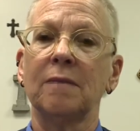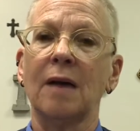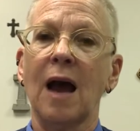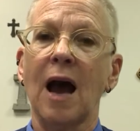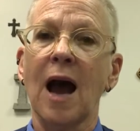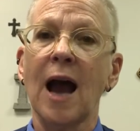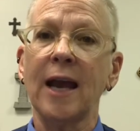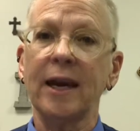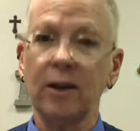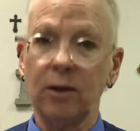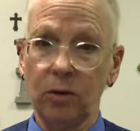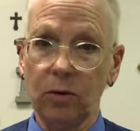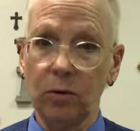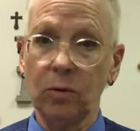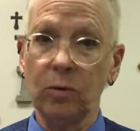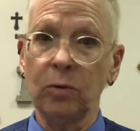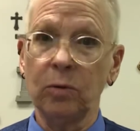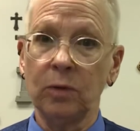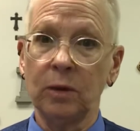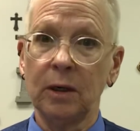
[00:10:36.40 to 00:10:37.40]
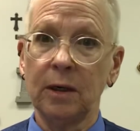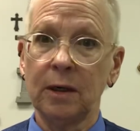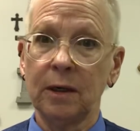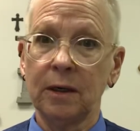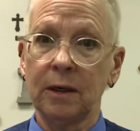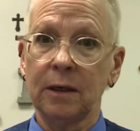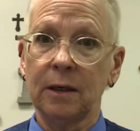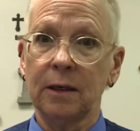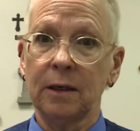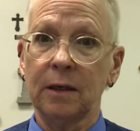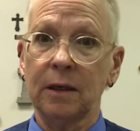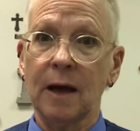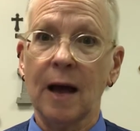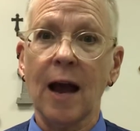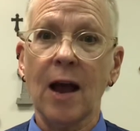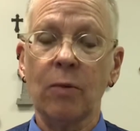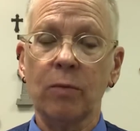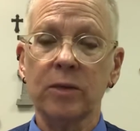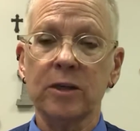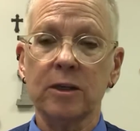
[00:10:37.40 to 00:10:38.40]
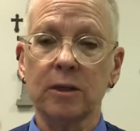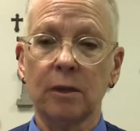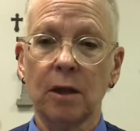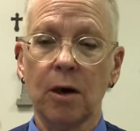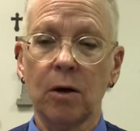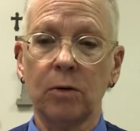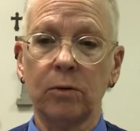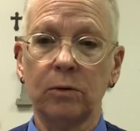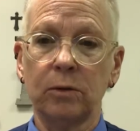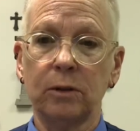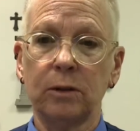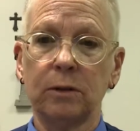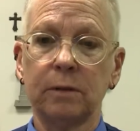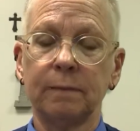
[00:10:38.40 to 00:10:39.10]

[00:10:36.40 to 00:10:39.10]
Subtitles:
I knew I was alone.